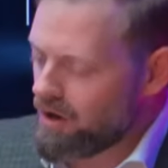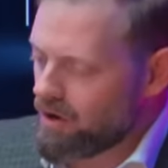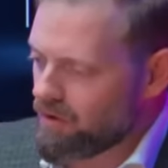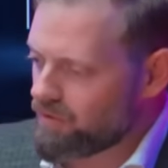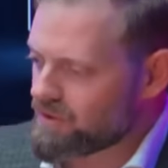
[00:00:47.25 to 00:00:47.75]

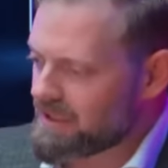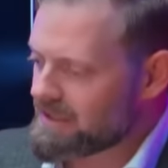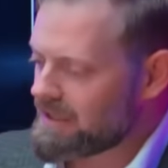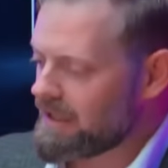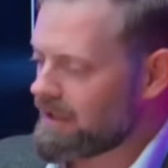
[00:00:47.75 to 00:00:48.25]

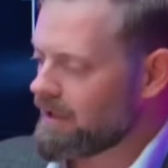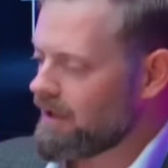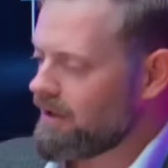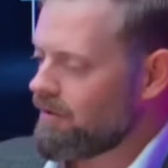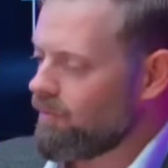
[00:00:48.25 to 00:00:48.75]
ROTC.
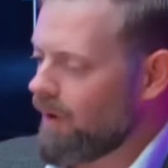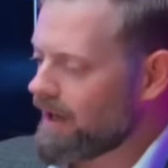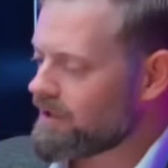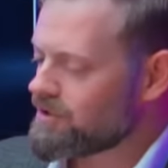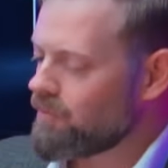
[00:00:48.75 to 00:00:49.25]

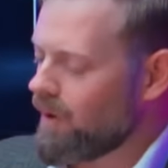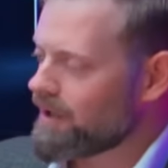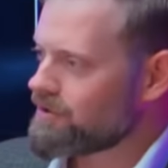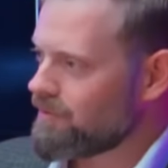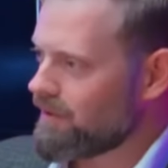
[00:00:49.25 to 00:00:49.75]
Why did you want
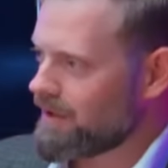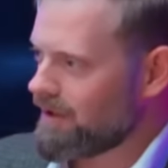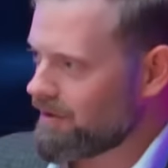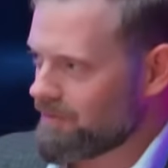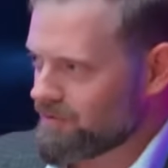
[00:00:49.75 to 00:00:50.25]
to join the
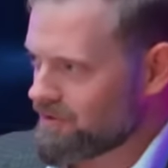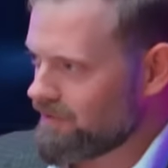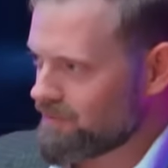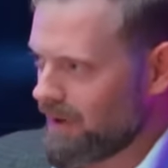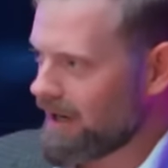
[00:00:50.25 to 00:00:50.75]
Army
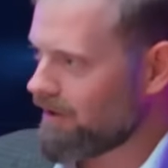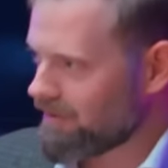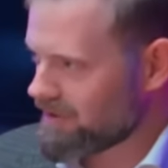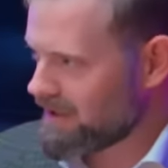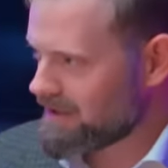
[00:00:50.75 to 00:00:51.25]
Reserves? Why
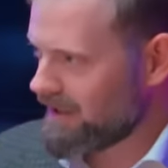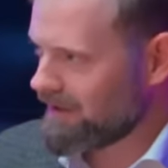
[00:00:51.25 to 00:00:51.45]
ROTC?